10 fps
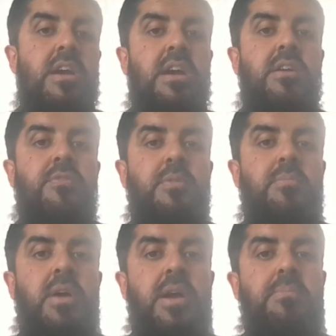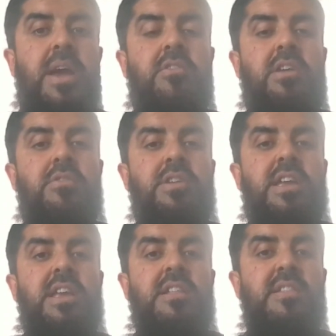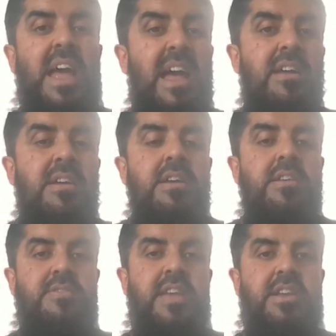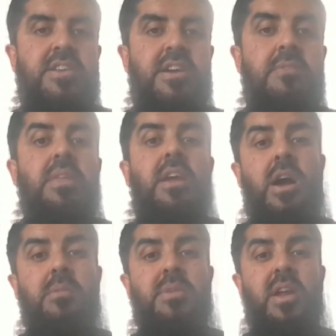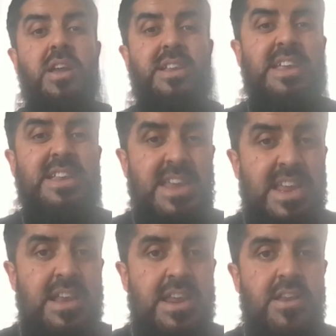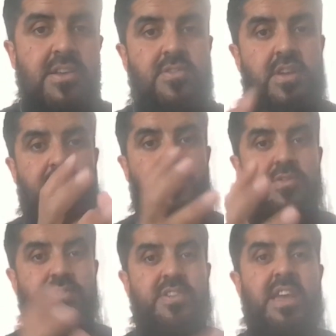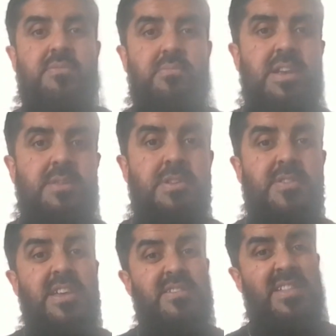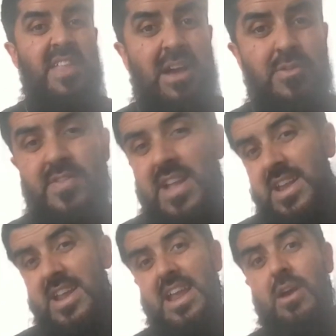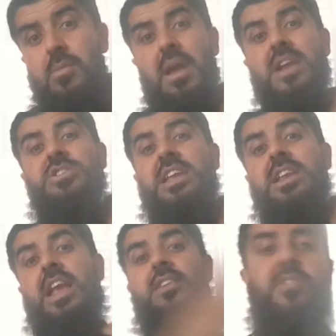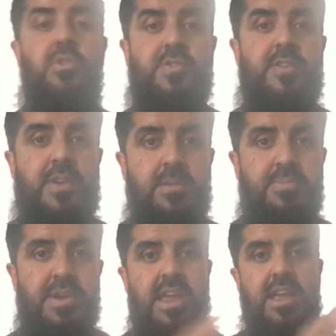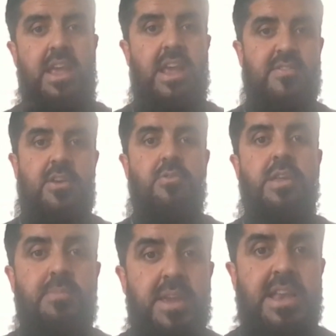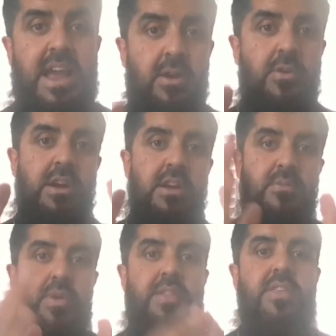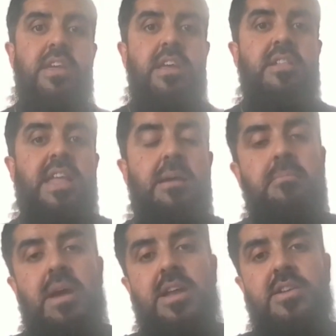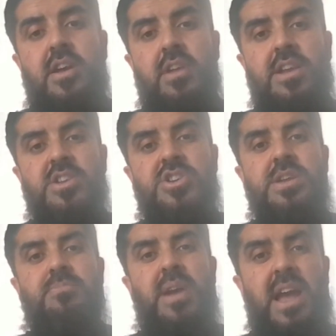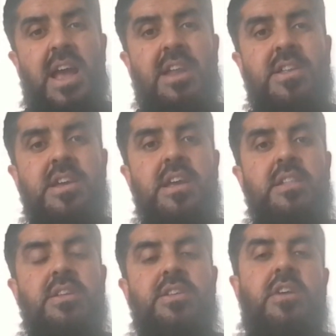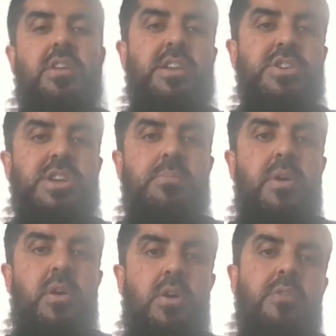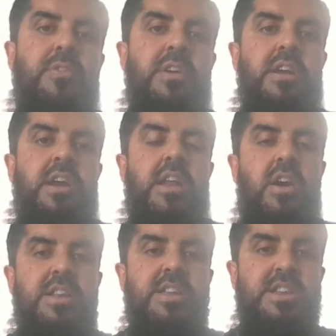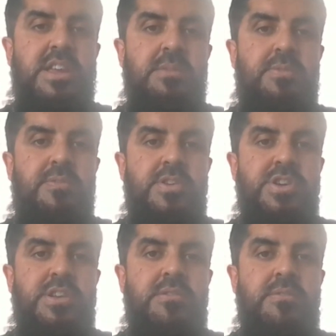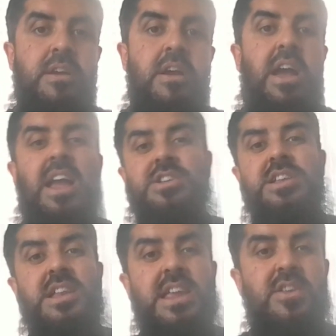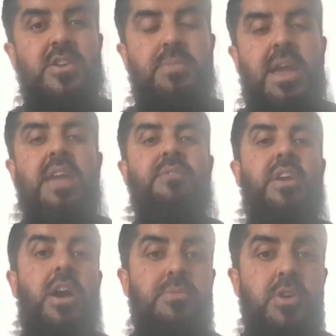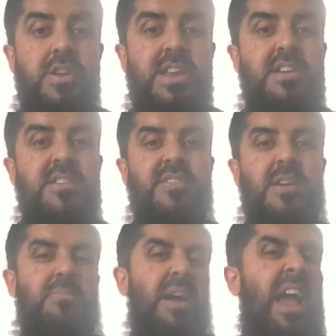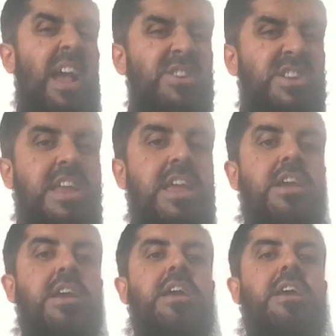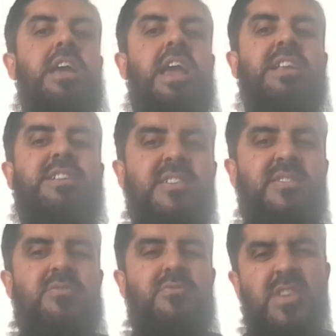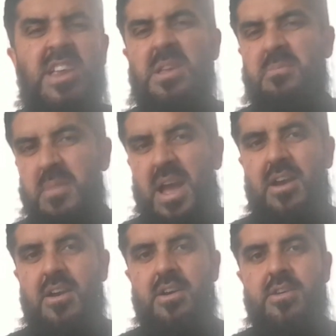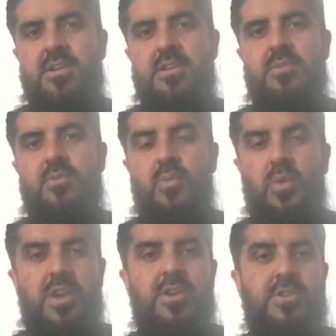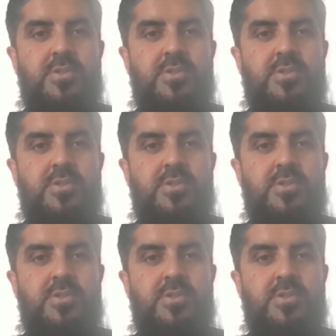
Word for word: uh, from my background in that sector. I'm an ITT leader, so I've got SCITTs, multiple SCITTs, and they're outstanding. Now I'm actually an exclusive company. It's only me now with that MAT directorship and the directorship of an ITT provision. I actually lead your behavior hub, your attendance hub, but actually, it doesn't really matter what you